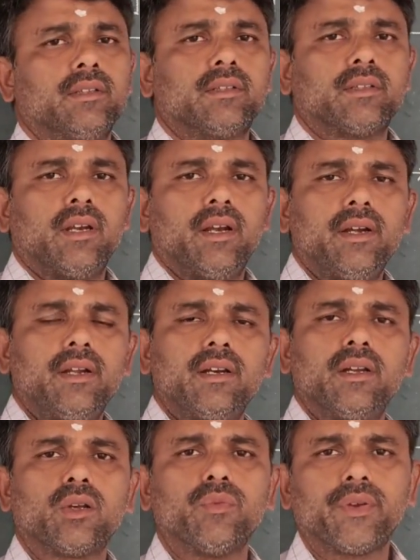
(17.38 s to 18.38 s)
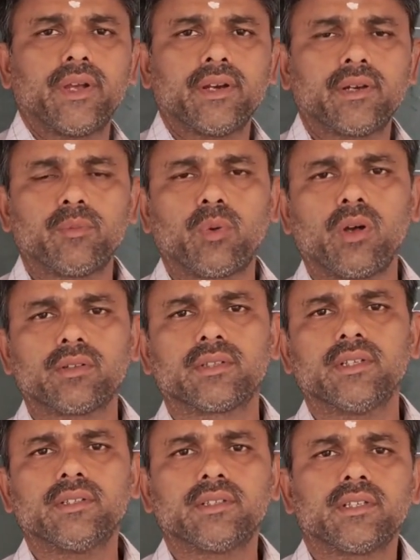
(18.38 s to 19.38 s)
This Linde liquefaction
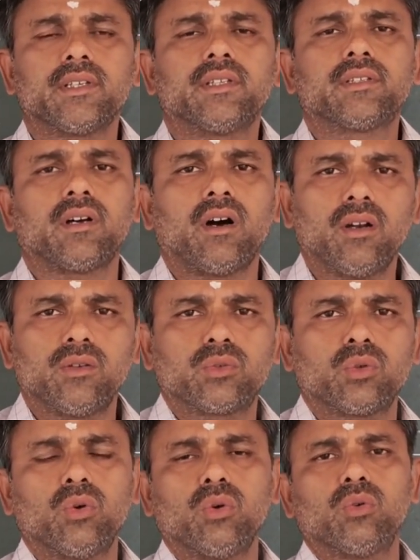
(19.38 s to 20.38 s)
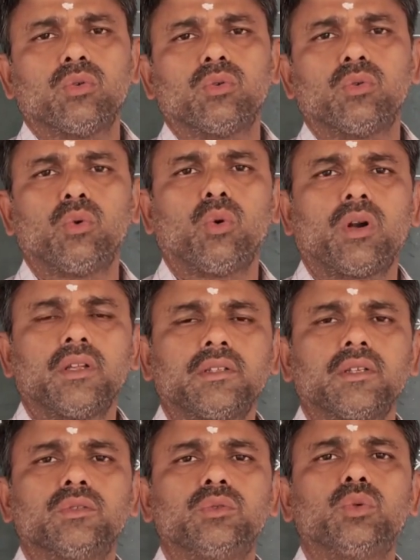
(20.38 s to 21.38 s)
process is also known
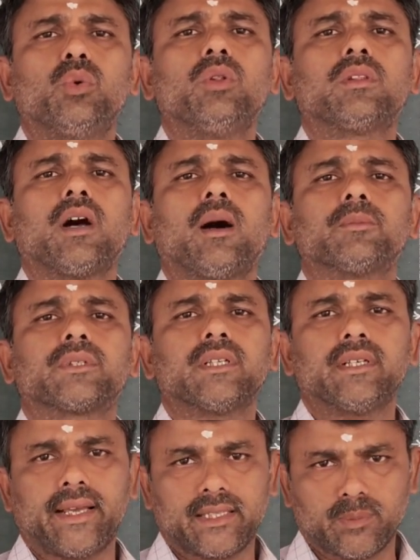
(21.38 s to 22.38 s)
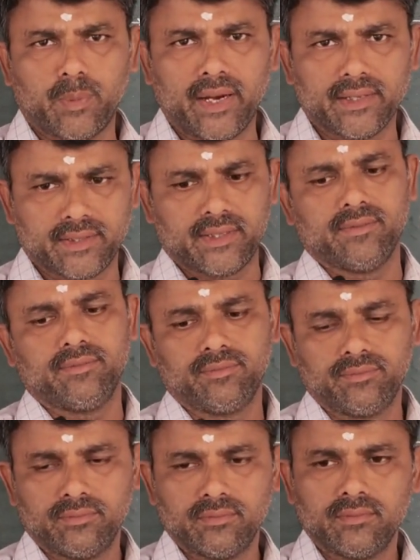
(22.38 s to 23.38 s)
as Joule-Thomson expansion.
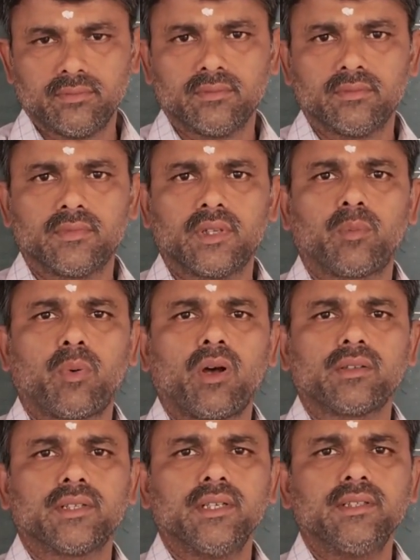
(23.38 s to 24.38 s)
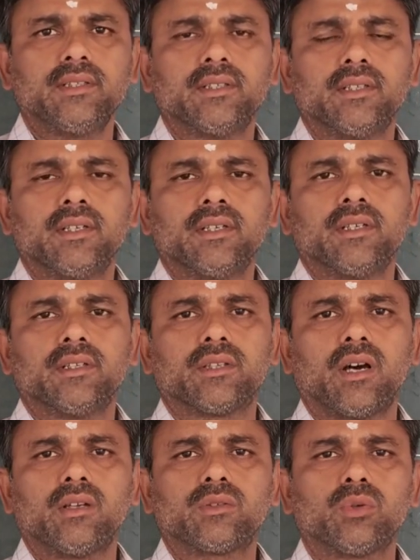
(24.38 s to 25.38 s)
The process
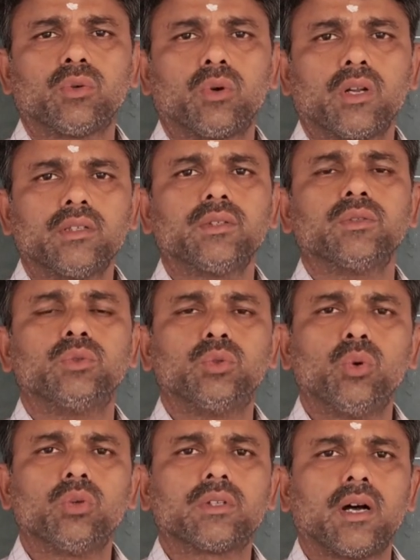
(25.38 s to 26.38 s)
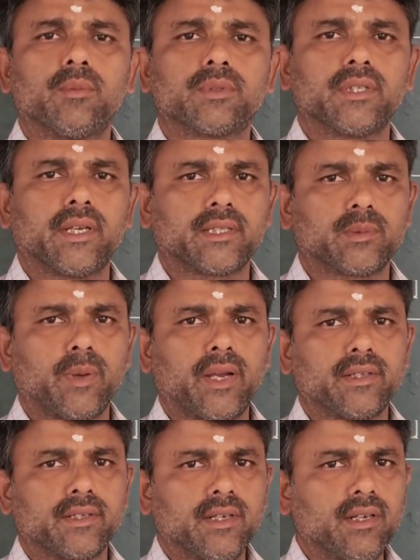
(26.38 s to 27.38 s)
is also known as Joule-Thomson
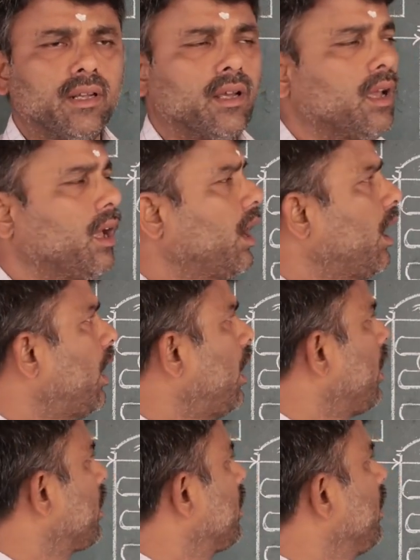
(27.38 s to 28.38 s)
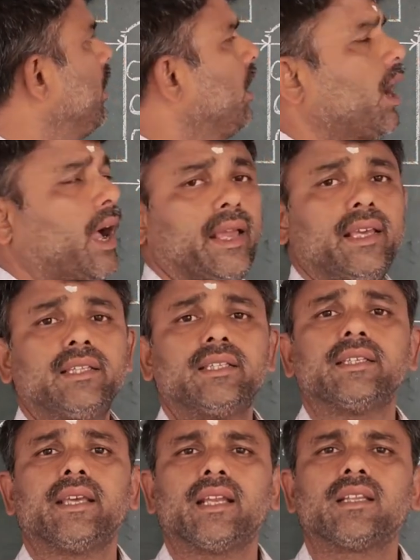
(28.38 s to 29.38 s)
expansion or
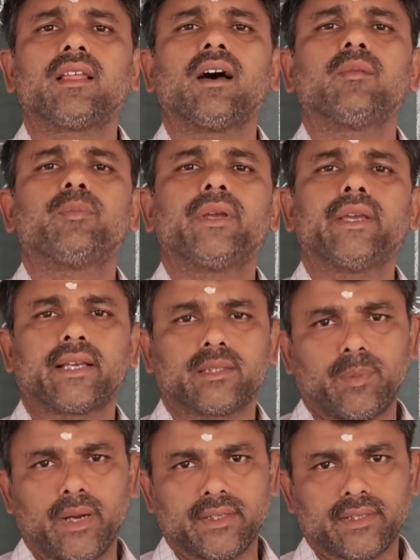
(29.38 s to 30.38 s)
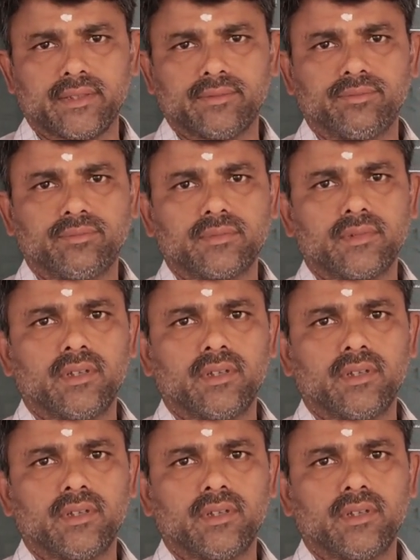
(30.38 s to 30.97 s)
Isenthalpic expansion.